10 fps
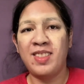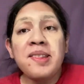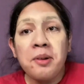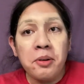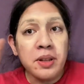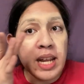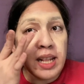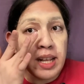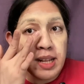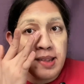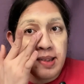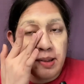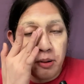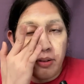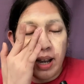So they did
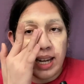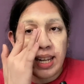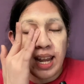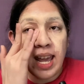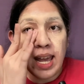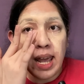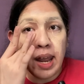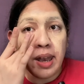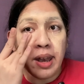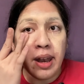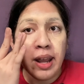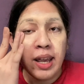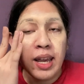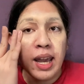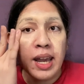so again.
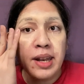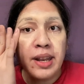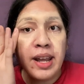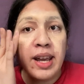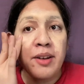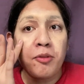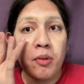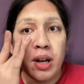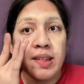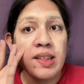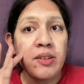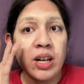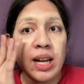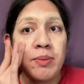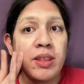And then once they were
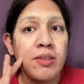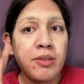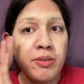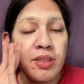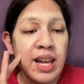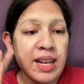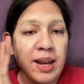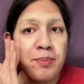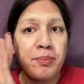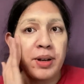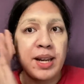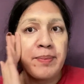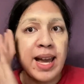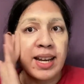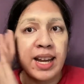able to do that and bring
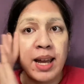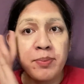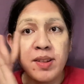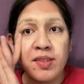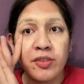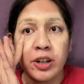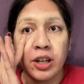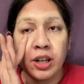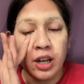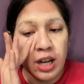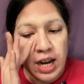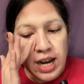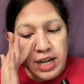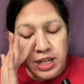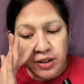back captives for her,
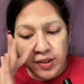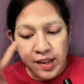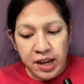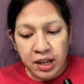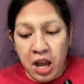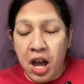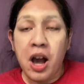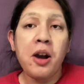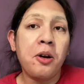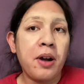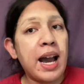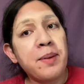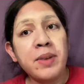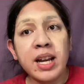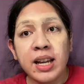she was like, oh,
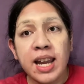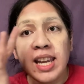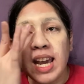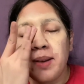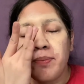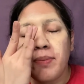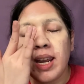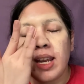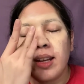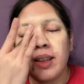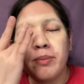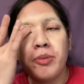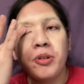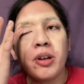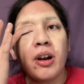I can't make the
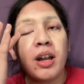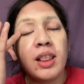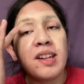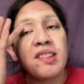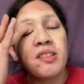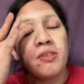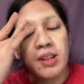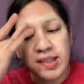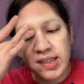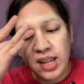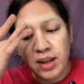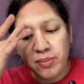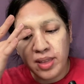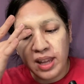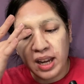buyo unless you do the same
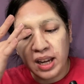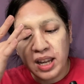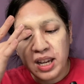thing